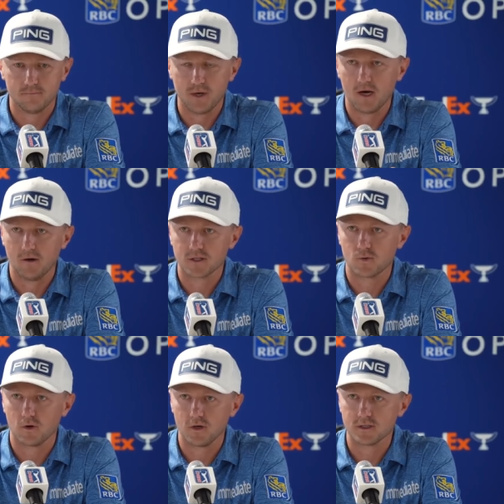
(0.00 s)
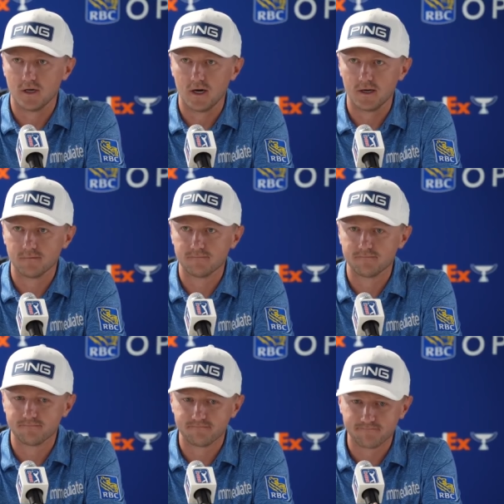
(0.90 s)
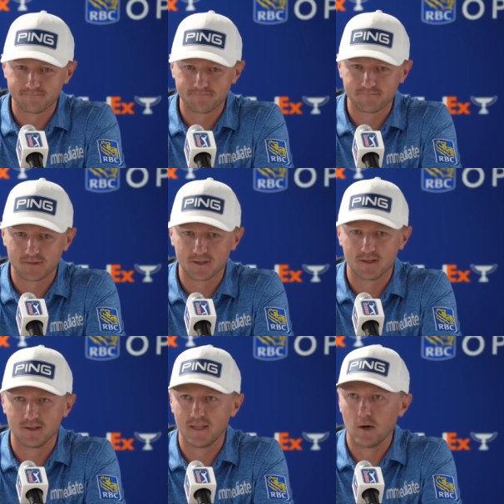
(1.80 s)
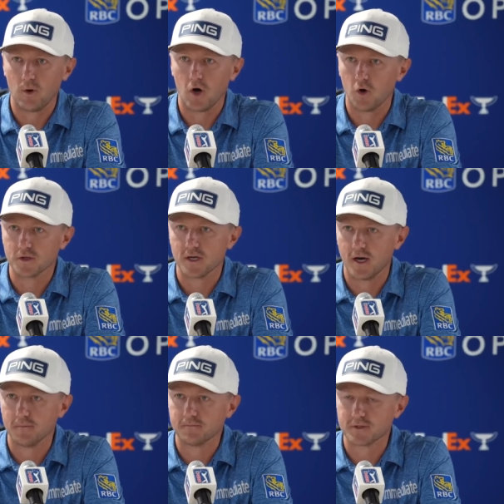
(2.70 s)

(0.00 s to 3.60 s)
balance where it's not that way all the time.